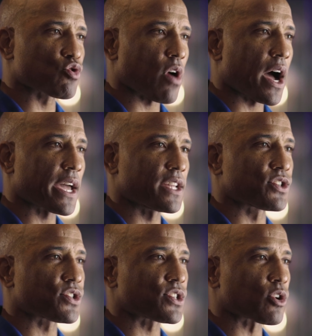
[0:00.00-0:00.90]
dry
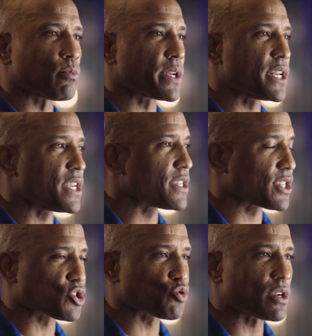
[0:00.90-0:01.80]
and subtle, but it is
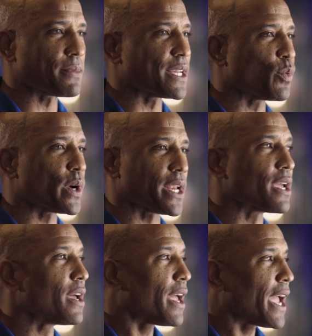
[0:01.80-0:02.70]
extremely
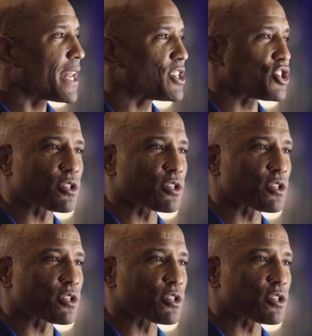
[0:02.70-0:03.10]
witty, and it